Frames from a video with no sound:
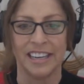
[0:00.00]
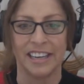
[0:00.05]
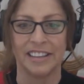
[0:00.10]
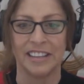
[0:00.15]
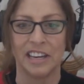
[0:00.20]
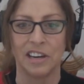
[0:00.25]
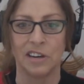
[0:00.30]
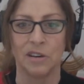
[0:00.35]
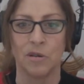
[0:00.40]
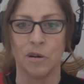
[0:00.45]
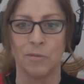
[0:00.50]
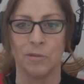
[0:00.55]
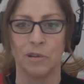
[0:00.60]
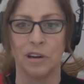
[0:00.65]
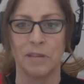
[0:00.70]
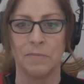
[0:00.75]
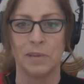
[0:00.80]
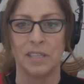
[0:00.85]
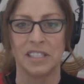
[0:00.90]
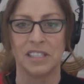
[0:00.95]
and they
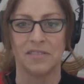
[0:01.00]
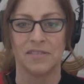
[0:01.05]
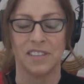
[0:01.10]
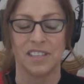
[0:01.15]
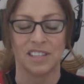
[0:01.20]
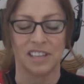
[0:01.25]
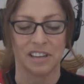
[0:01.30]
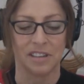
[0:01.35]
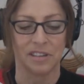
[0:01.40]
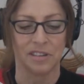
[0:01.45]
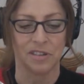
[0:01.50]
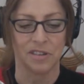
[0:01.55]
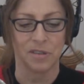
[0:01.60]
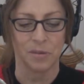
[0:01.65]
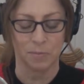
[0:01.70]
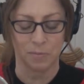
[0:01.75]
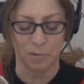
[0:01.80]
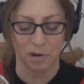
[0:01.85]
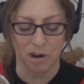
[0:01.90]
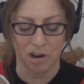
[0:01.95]
incorporate bits of each other's
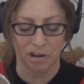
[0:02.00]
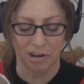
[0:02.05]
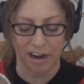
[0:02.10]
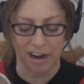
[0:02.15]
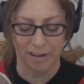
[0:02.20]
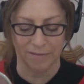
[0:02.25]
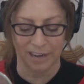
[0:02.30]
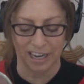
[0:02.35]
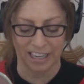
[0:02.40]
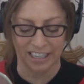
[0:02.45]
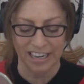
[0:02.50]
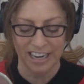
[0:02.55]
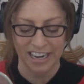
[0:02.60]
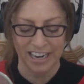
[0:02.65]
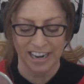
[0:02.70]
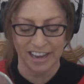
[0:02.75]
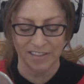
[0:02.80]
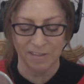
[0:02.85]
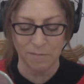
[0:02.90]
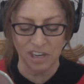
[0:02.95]
programming.
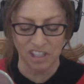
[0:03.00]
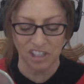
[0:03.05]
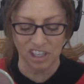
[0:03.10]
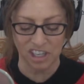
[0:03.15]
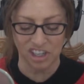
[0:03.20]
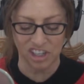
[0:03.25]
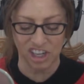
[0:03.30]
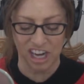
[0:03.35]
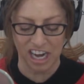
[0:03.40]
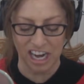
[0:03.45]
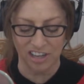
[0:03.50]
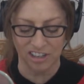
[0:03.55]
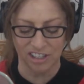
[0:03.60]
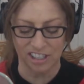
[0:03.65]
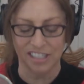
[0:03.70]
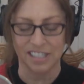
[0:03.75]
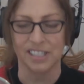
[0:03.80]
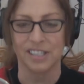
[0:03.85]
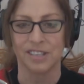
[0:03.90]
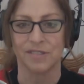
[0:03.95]
And the mission
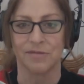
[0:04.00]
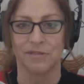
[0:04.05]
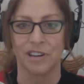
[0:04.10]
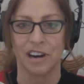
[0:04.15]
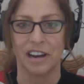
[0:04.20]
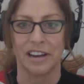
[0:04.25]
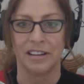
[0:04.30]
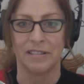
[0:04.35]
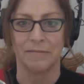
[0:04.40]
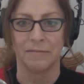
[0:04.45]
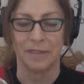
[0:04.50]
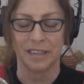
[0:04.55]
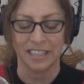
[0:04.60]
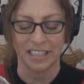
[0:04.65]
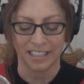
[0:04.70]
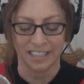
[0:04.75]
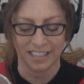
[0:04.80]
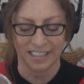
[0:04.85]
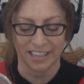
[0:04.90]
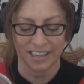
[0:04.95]
changes from
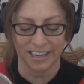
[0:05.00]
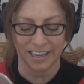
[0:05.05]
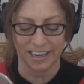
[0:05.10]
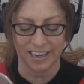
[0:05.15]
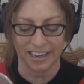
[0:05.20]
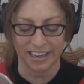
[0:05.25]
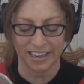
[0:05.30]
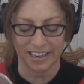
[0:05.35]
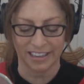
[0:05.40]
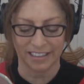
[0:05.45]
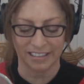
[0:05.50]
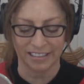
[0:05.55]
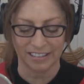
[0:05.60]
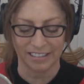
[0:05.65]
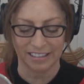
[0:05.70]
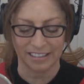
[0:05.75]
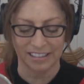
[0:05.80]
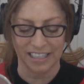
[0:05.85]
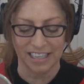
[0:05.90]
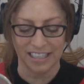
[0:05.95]

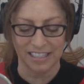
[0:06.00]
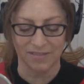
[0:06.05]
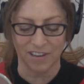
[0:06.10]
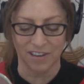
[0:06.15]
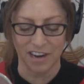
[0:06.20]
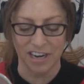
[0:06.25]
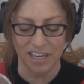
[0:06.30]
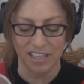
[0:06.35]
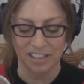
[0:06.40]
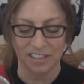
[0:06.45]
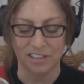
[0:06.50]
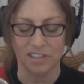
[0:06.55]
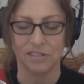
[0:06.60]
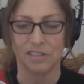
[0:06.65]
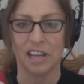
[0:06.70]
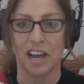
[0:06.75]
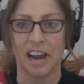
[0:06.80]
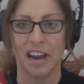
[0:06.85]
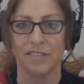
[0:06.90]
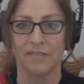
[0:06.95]
let's find new
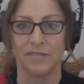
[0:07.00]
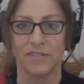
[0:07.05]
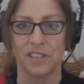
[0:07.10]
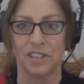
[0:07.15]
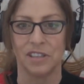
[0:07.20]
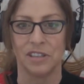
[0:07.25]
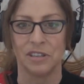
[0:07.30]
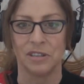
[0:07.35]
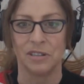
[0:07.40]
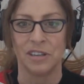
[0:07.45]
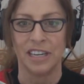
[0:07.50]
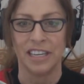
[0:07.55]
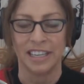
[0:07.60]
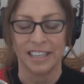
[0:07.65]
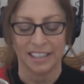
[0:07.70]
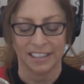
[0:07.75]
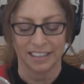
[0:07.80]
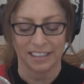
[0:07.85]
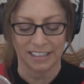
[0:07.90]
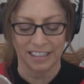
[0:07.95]
life to
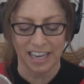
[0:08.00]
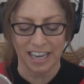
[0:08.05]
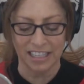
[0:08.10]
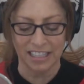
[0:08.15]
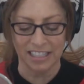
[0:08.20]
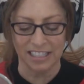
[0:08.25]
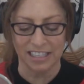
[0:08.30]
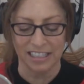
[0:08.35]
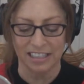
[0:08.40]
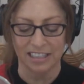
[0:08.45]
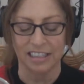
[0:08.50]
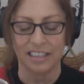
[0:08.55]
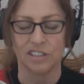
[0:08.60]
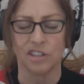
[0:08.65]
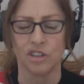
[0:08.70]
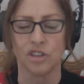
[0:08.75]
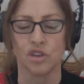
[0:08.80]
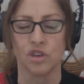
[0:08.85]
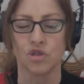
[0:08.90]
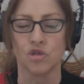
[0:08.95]
let's
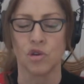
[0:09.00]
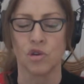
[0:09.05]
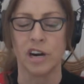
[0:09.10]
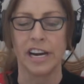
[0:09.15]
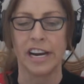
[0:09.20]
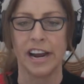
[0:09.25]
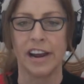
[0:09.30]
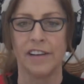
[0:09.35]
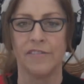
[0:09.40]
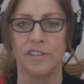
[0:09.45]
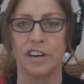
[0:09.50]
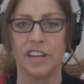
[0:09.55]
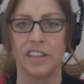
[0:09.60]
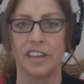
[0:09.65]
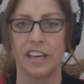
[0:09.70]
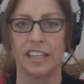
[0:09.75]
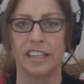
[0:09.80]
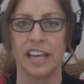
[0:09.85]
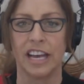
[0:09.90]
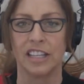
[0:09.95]
destroy
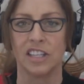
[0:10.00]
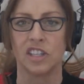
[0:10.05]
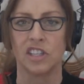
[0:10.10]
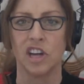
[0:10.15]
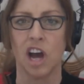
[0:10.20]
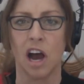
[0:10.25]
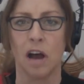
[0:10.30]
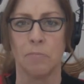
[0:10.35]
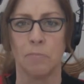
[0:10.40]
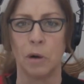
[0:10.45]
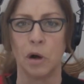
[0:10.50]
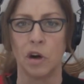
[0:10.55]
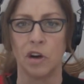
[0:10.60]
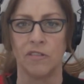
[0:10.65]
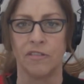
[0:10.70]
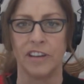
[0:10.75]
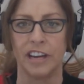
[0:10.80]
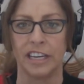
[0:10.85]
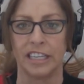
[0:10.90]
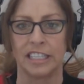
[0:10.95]
everything that's not
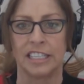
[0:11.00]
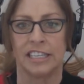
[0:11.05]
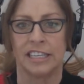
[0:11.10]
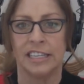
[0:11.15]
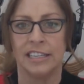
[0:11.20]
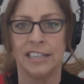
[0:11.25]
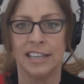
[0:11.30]
perfect.